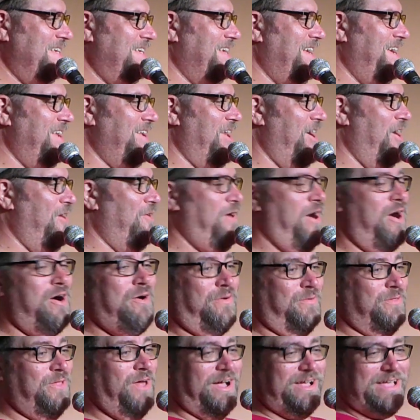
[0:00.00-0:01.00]
You know,
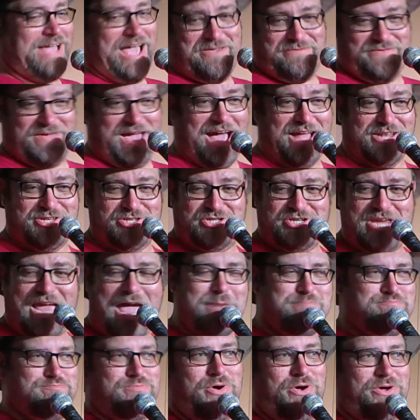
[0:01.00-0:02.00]
oh, look, I've got
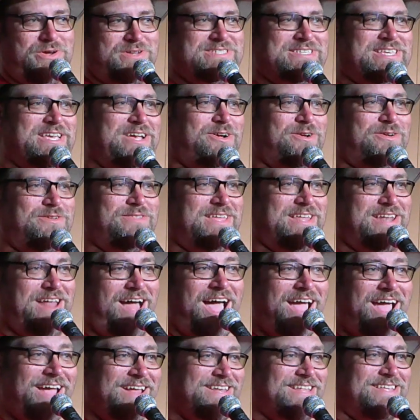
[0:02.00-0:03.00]
chapbooks here that
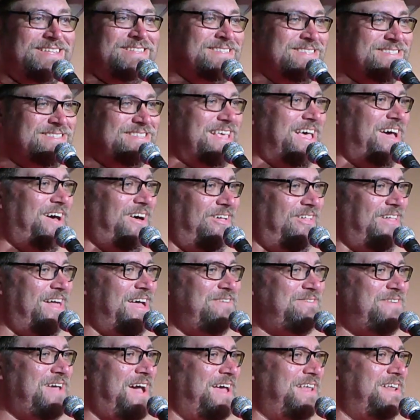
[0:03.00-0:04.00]
I didn't sell.
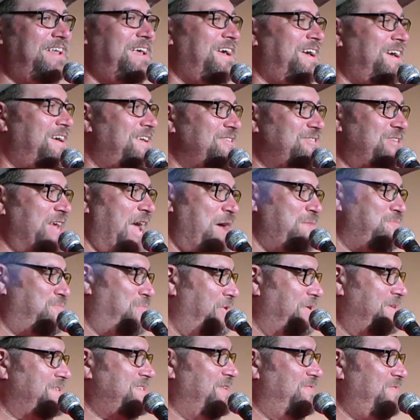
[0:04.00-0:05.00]
I've got
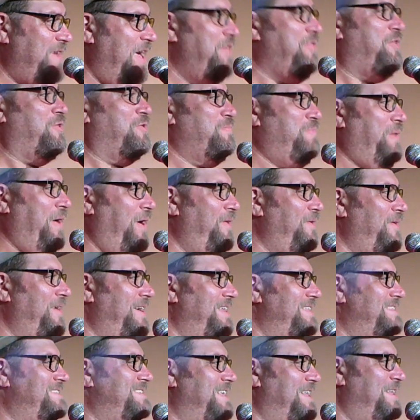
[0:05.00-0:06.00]
chapbooks of other
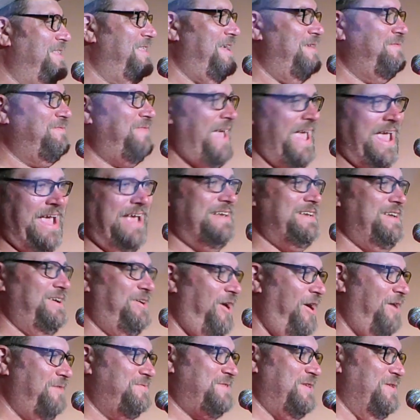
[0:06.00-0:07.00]
poets that they've handed
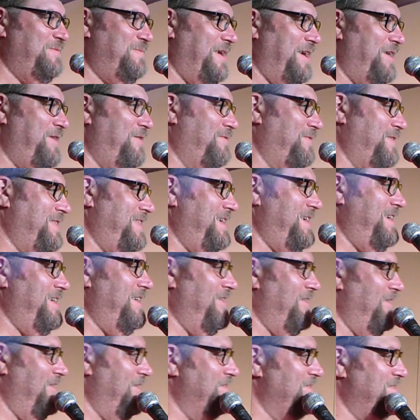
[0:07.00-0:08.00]
off to me over the
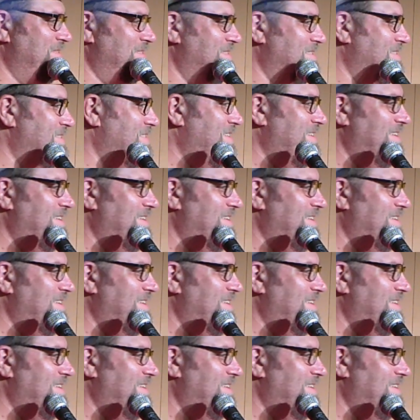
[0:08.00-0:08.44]
years.